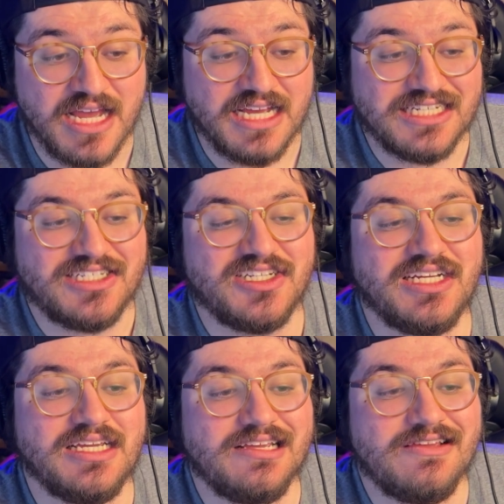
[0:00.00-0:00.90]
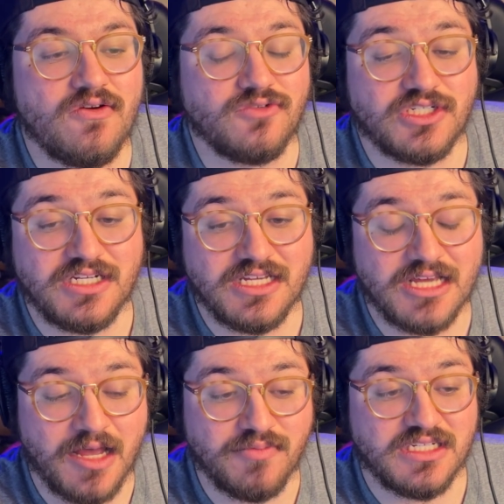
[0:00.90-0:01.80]
She, you know, she
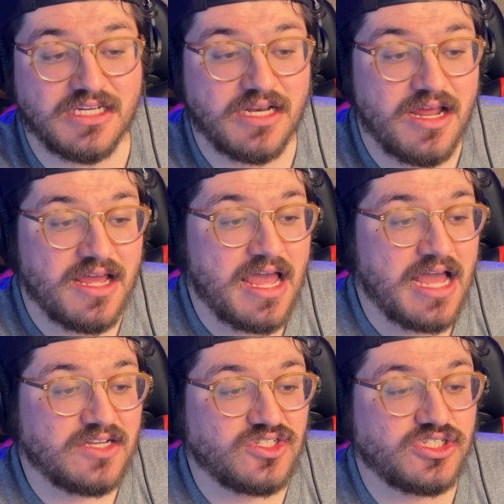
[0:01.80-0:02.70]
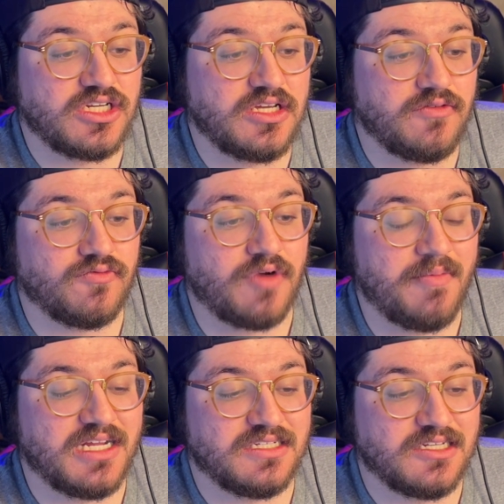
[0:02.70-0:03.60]
comes in, she
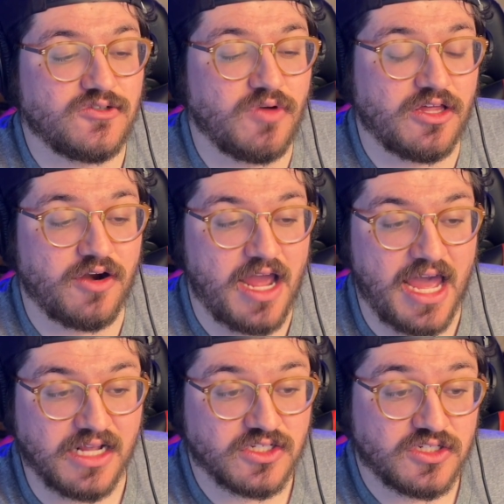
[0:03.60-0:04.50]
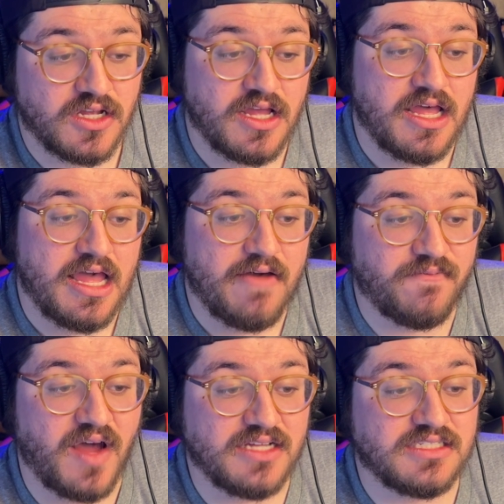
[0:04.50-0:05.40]
reminisces with her ex,
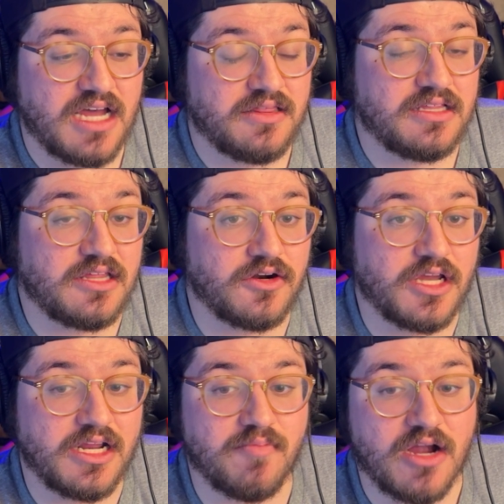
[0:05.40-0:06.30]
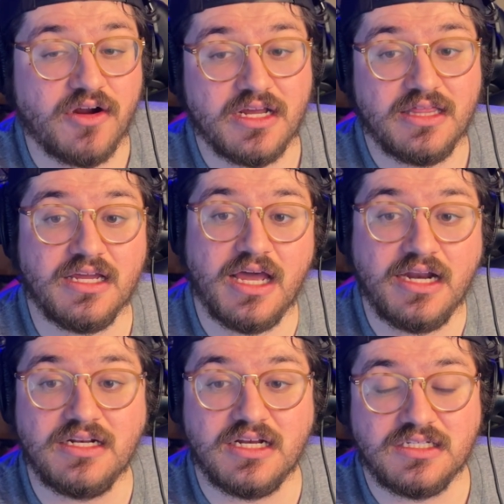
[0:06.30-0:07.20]
finds out that they're getting married, and then
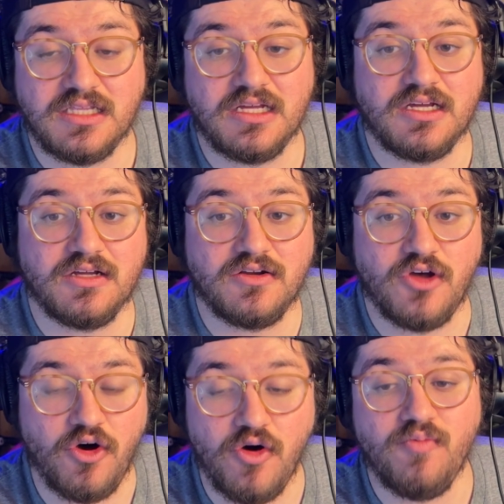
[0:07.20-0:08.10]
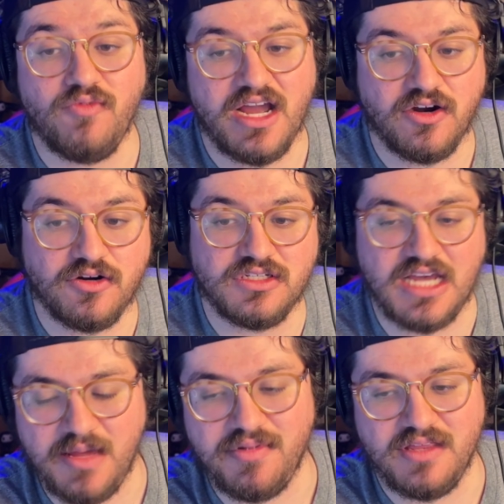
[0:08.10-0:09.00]
kind of does the homewrecker
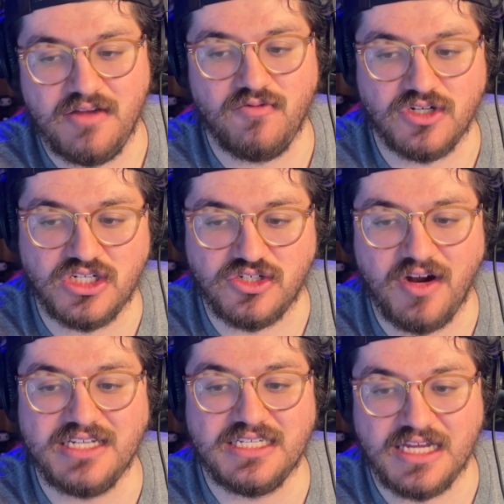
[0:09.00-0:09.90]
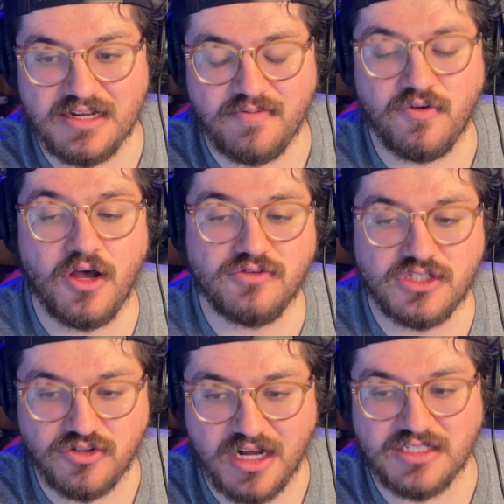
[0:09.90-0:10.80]
type thing where she tries to get involved,
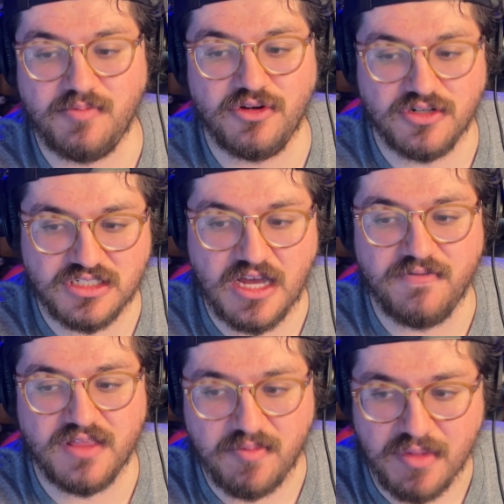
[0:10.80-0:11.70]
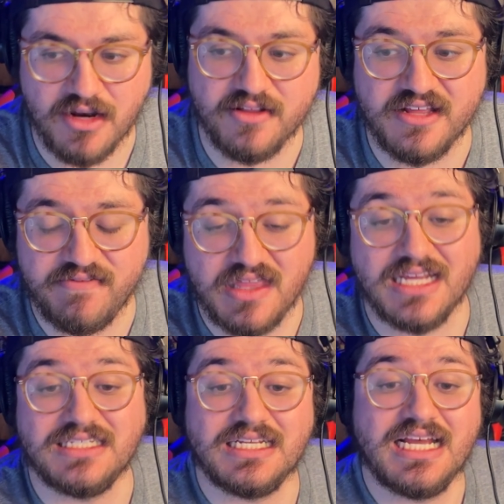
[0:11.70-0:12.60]
she tries to put herself in the middle of
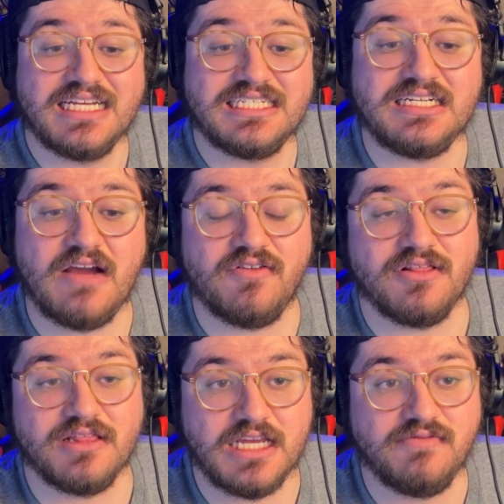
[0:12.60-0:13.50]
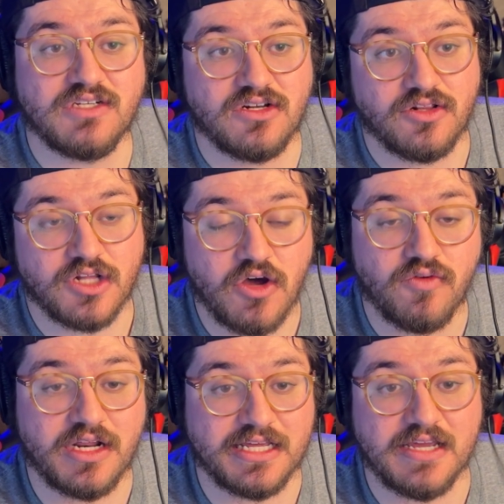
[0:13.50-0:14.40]
this, she never leaves it
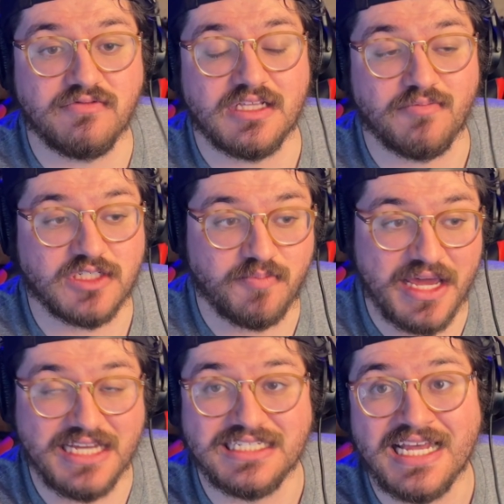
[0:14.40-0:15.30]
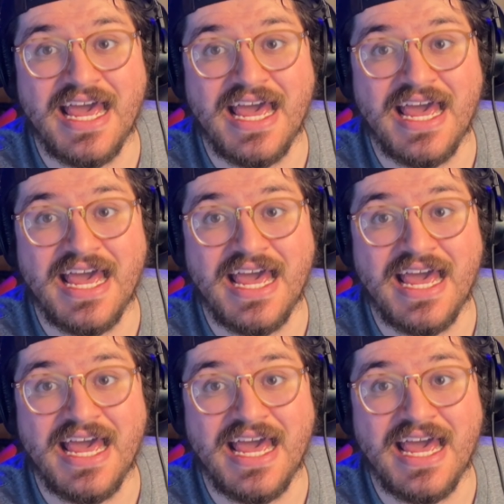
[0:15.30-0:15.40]
alone and gives them space.